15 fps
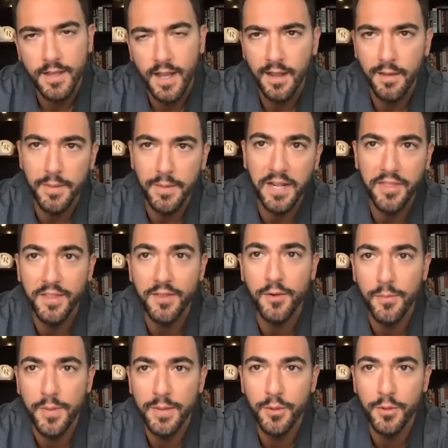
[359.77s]
I mean, I think there
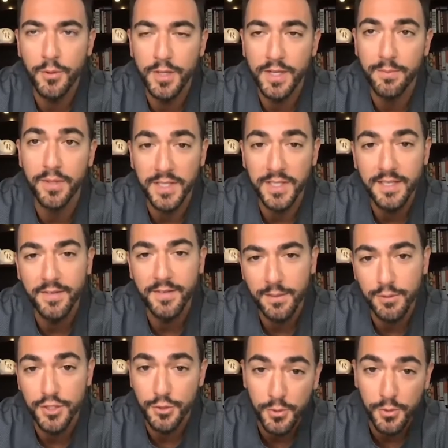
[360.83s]
were people who didn't believe he
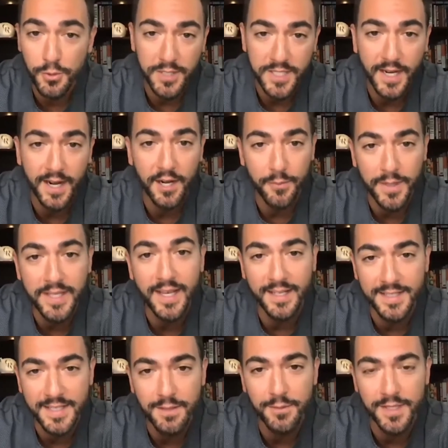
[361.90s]
was truly retired, but
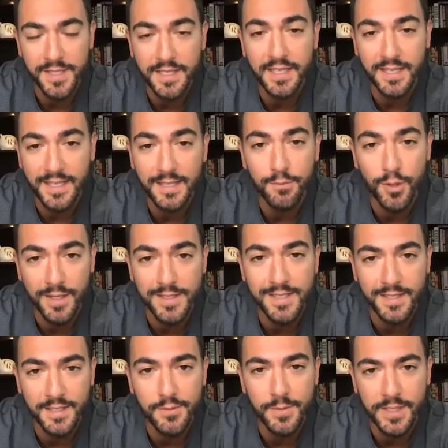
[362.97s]
yes, he was
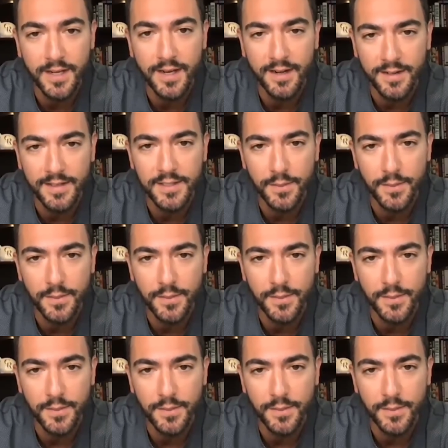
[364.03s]
and is retired, I